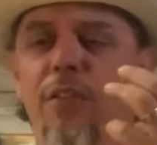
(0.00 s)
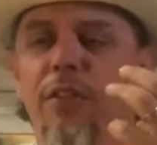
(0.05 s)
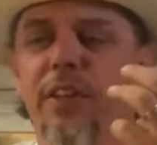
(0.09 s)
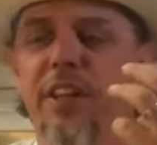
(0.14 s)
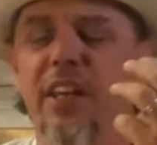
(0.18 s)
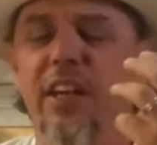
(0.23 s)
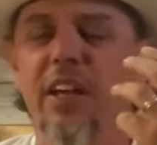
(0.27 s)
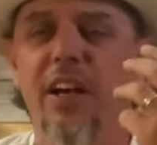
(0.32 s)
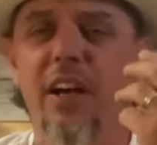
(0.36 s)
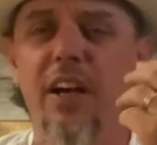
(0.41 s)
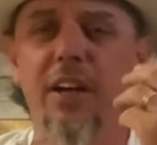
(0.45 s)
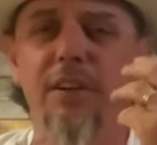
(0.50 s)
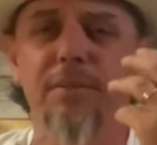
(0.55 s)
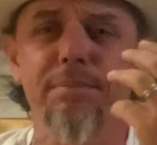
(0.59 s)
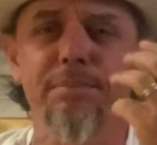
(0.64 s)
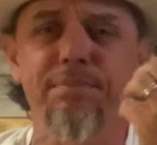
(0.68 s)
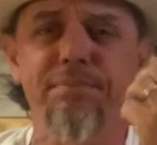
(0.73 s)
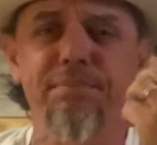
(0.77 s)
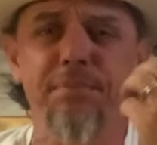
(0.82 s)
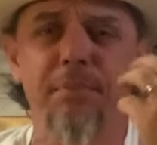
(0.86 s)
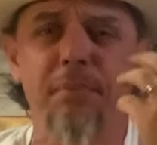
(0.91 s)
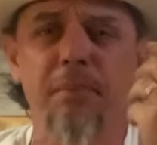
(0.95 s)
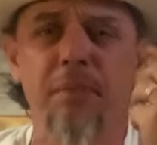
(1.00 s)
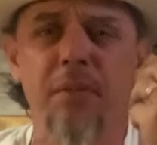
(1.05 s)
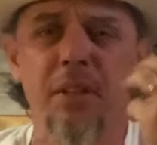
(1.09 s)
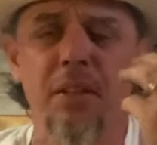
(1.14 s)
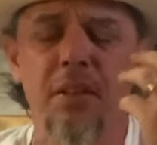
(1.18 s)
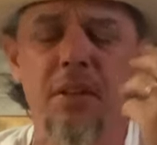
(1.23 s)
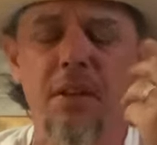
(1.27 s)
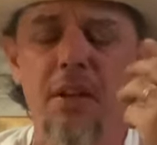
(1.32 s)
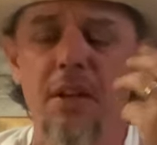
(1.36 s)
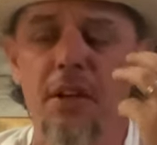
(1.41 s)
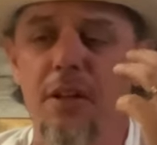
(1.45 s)
the
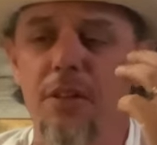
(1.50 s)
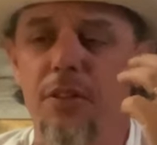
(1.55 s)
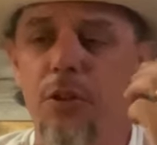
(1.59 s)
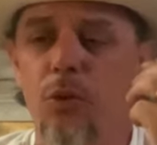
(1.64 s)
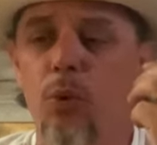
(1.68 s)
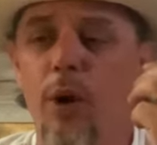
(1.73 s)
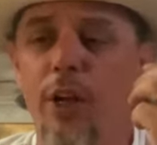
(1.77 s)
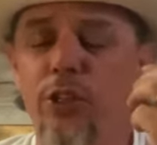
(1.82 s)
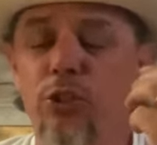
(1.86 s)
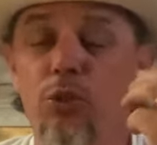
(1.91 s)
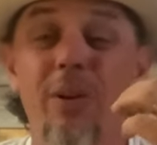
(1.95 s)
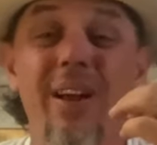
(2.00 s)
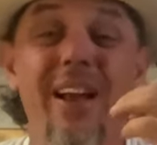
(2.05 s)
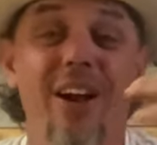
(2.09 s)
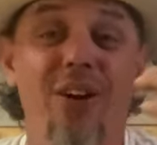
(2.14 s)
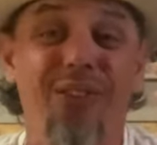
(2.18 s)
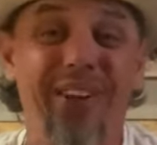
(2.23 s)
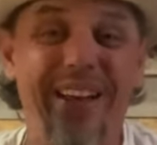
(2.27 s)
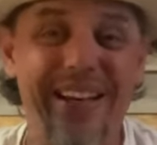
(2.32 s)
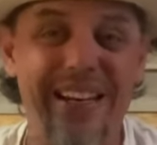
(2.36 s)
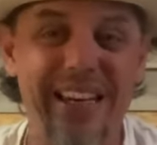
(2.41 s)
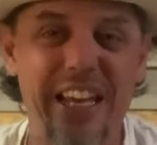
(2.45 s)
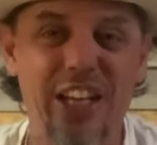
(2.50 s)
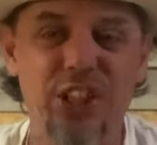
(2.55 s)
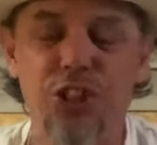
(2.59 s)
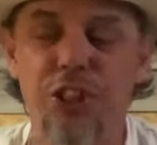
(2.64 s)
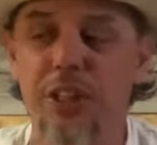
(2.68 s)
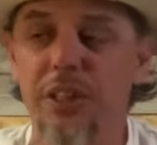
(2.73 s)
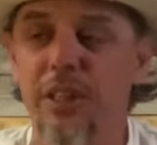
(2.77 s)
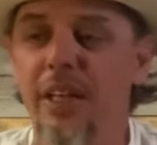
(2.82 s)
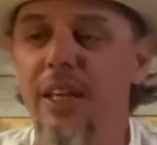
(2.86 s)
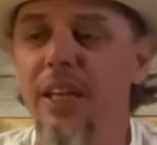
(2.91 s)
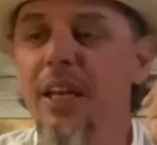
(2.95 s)
retrohale
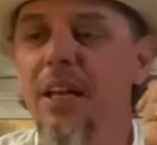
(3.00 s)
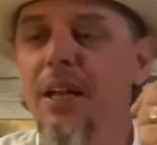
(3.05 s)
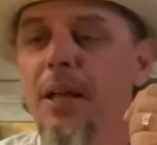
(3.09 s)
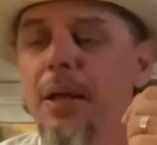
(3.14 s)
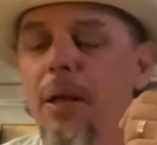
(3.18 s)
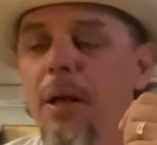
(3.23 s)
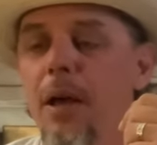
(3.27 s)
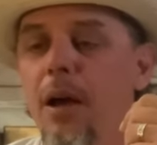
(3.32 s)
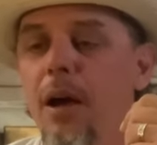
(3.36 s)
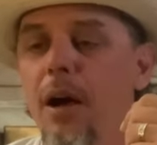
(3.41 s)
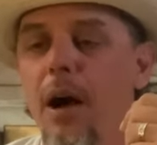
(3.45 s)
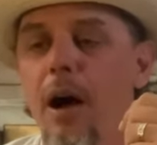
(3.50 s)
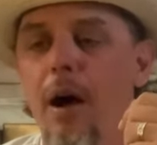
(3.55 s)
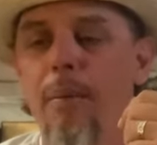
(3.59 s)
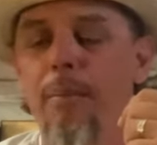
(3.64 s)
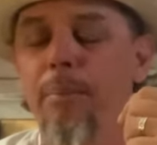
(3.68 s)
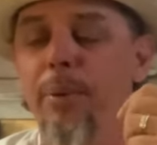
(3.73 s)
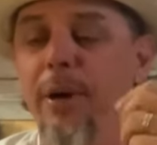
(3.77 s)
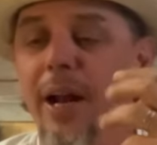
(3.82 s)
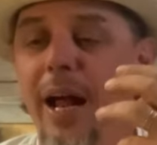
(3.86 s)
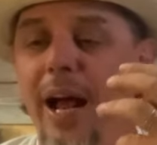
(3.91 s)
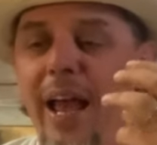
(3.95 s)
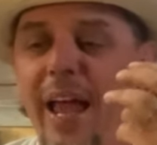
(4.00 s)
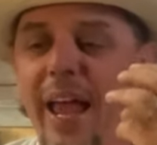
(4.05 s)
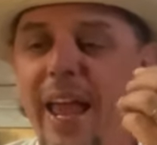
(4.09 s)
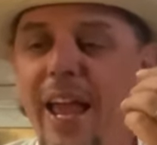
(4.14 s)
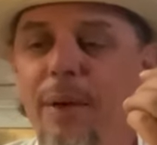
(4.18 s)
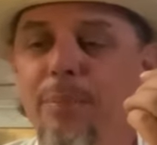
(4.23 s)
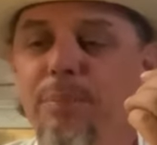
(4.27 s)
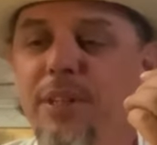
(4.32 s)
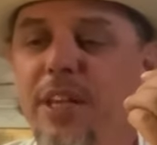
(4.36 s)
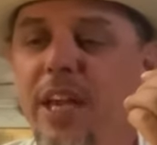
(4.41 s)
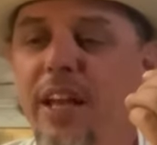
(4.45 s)
initially. But I
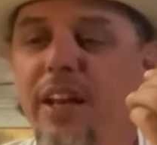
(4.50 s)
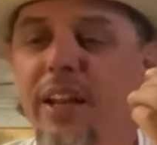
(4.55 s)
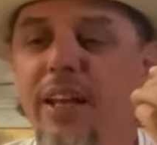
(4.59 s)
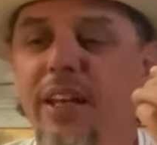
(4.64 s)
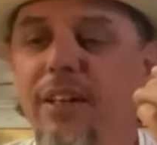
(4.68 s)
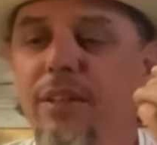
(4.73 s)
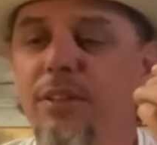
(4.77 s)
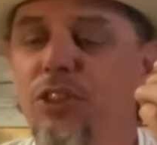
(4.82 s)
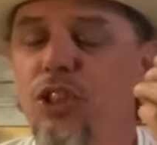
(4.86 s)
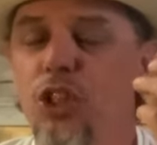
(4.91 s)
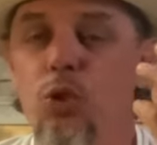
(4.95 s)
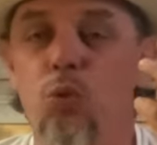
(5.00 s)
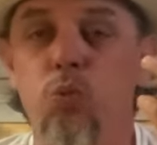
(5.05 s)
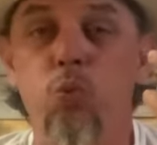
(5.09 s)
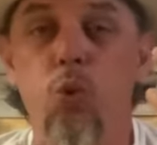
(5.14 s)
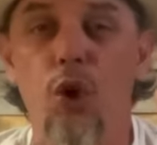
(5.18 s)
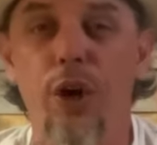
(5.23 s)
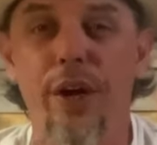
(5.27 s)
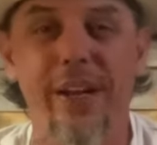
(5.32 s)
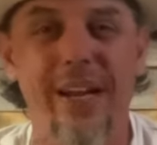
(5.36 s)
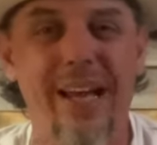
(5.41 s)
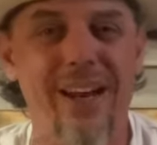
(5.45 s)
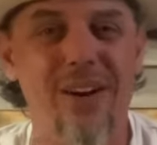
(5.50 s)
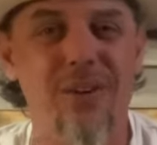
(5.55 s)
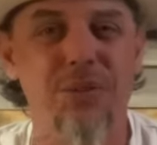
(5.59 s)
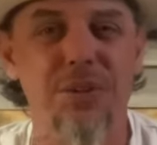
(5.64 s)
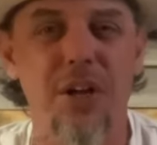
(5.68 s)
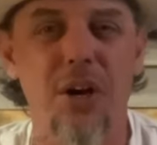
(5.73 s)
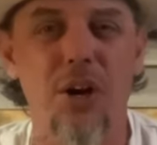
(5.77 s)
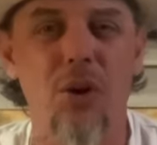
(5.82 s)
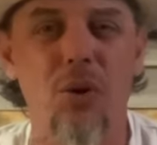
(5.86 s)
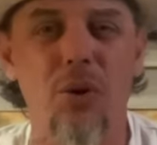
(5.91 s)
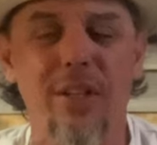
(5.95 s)
am getting just wood. I don't
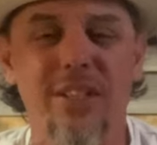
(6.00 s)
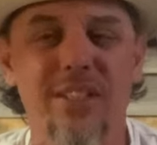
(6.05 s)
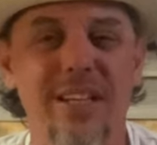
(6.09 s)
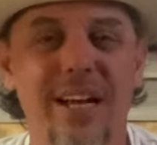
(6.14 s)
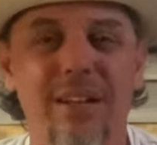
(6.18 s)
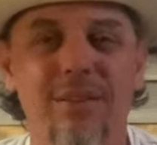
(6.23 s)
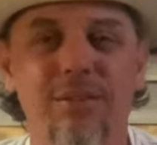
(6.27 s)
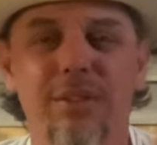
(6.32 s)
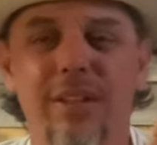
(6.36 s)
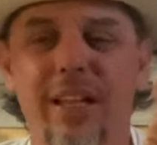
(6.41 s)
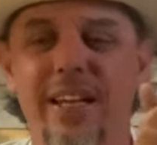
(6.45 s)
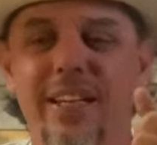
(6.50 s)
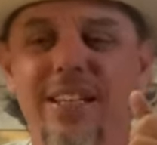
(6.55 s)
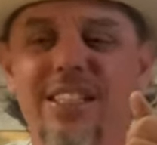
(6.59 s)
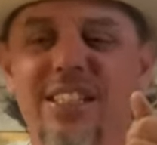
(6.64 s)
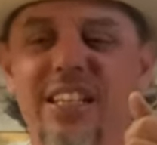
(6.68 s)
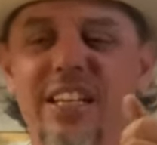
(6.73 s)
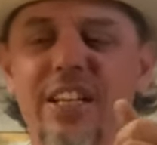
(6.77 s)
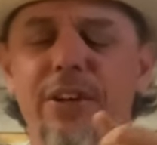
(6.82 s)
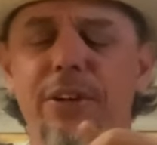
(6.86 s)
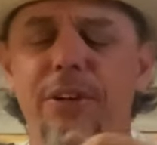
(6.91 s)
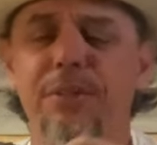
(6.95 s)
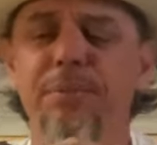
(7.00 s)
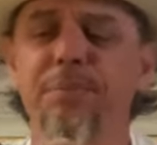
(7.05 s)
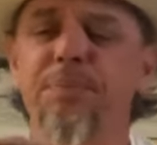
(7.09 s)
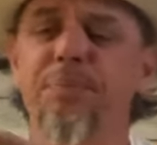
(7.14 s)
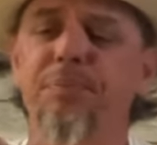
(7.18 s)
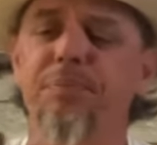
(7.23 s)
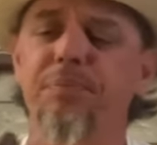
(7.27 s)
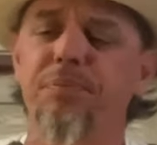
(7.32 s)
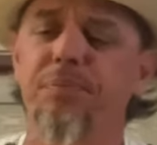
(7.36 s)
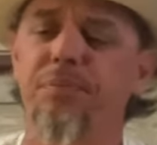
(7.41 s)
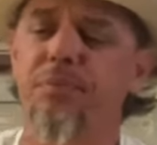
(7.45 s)
know. It's not like cedar.
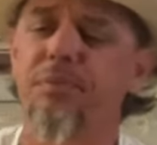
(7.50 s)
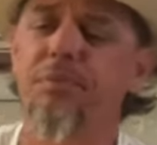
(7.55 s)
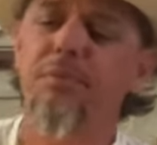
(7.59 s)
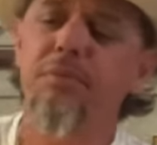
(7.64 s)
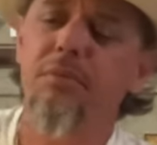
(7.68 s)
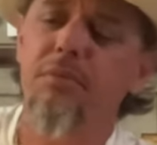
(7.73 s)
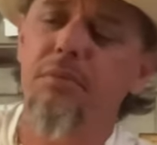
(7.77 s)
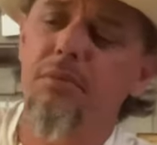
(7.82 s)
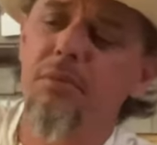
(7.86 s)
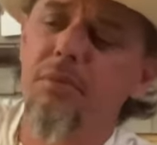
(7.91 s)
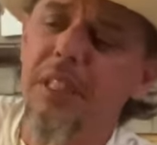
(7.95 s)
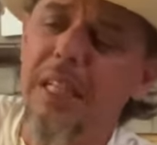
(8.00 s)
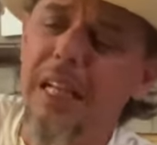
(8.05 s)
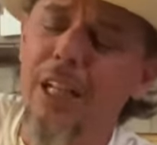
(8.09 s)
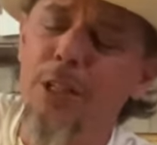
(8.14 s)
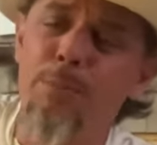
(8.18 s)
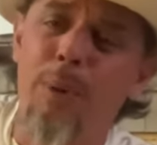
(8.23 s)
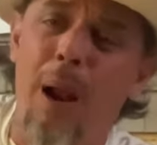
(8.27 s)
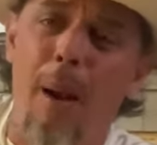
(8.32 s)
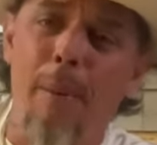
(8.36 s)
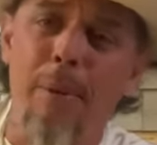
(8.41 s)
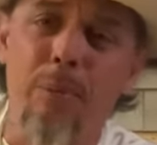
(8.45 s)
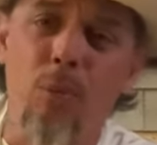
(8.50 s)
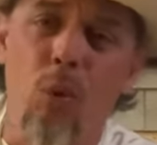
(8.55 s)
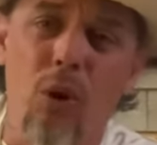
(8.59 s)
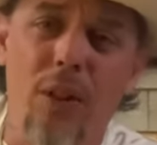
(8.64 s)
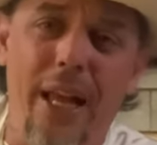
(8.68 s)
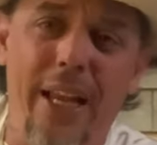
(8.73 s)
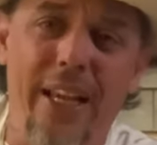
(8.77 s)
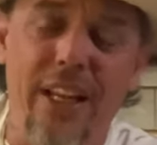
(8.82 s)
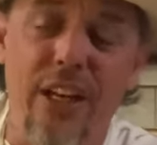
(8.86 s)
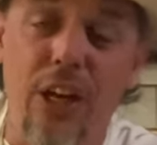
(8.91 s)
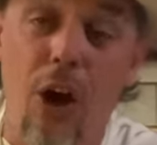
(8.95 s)
It's probably more
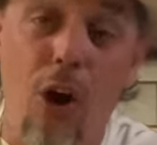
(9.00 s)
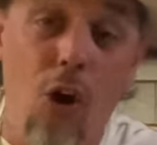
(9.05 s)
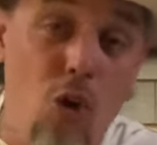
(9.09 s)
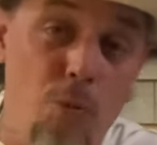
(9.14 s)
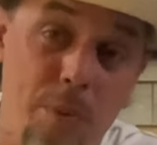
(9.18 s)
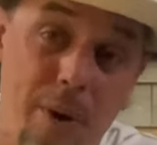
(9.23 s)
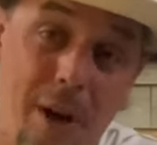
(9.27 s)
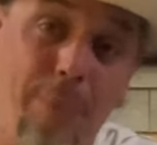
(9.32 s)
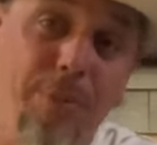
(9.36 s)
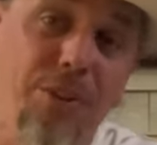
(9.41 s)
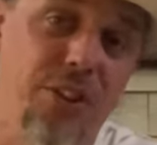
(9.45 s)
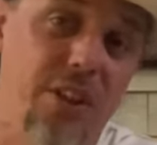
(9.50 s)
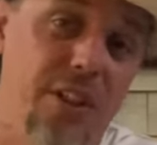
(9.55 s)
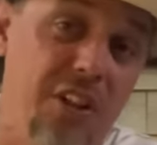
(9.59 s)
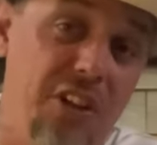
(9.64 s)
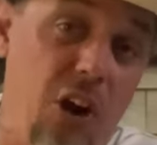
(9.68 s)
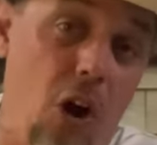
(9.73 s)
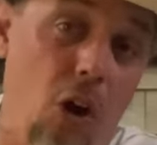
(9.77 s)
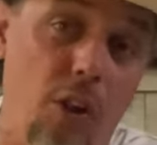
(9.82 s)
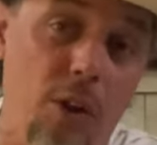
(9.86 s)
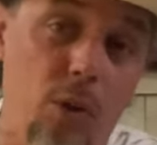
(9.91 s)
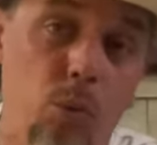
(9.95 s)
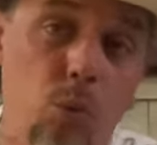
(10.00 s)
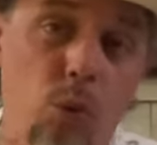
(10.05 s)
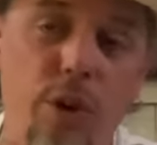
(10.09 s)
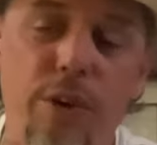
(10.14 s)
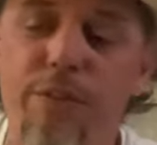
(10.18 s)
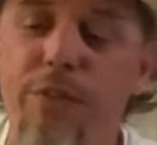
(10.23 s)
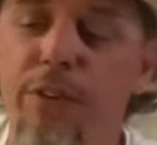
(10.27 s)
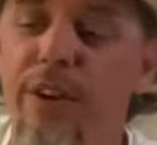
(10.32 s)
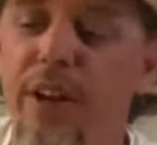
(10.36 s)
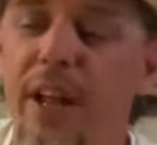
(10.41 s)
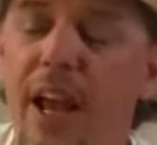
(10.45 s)
like an oak, but I'm just going to call it
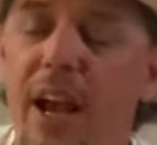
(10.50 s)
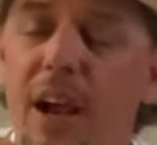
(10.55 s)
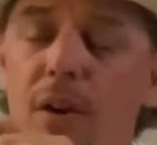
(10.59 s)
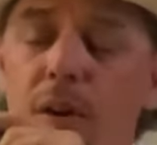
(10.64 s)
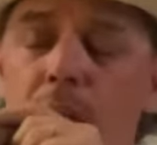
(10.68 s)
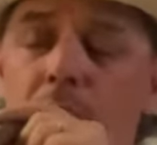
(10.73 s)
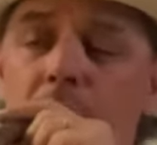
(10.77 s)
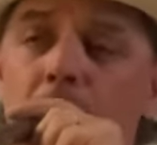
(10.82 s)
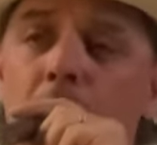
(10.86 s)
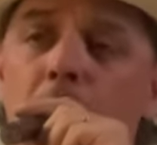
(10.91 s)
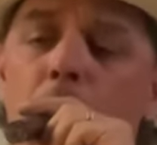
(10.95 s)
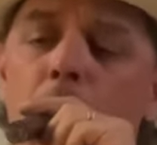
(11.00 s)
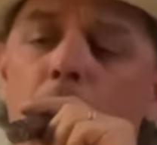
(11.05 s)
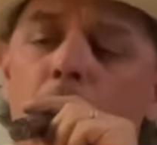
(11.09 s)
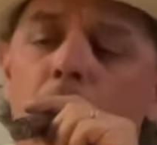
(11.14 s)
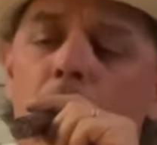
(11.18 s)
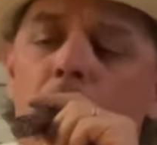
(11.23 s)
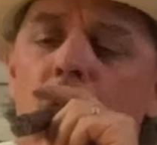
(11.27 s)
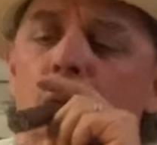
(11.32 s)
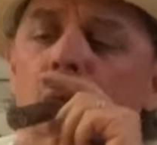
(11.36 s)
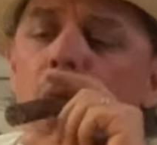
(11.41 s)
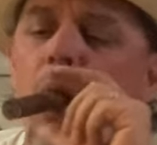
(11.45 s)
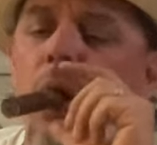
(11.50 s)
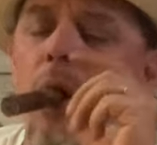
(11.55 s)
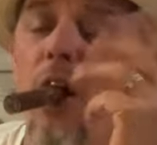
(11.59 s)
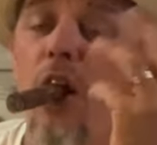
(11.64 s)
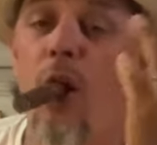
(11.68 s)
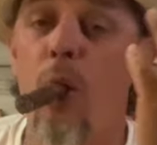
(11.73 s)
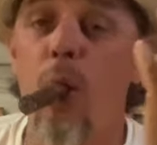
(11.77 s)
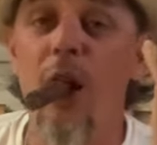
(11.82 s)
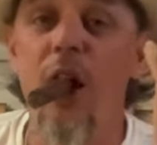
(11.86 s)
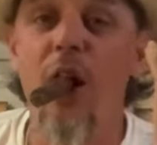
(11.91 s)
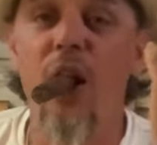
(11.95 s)
wood for now. The
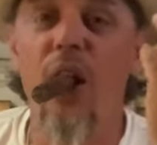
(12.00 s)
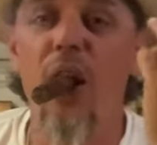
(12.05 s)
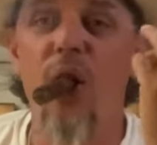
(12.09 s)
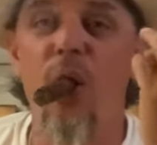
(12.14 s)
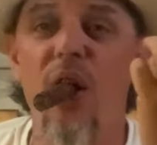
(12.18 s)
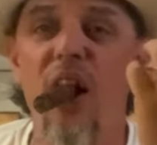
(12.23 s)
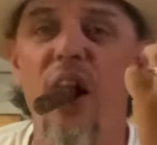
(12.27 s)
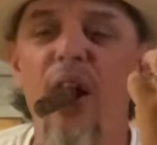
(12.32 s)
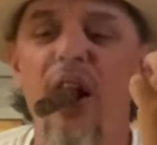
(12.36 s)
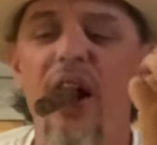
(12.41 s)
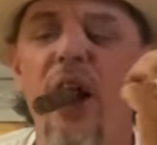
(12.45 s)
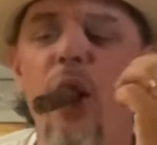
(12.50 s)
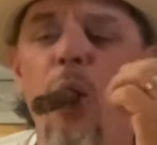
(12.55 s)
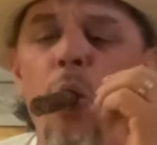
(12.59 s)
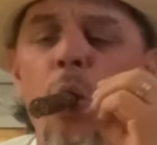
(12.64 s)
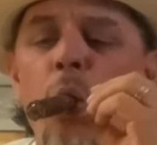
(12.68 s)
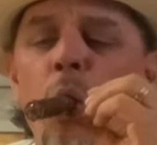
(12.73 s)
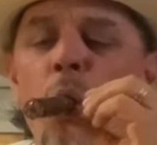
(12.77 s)
smoke is very...